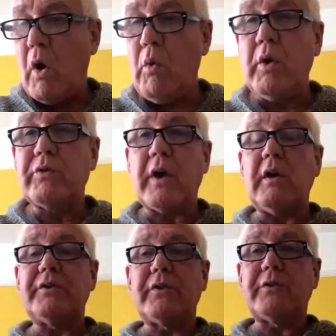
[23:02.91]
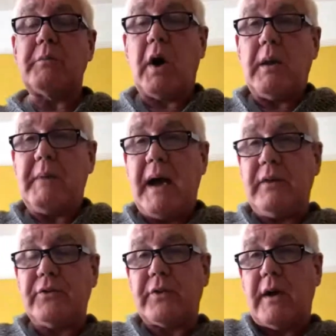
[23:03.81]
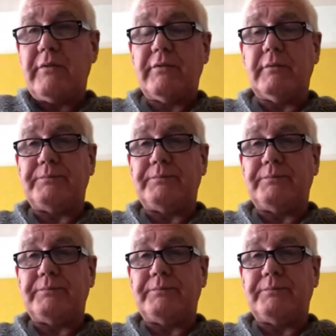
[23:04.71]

we also listed some Isle of Man stuff.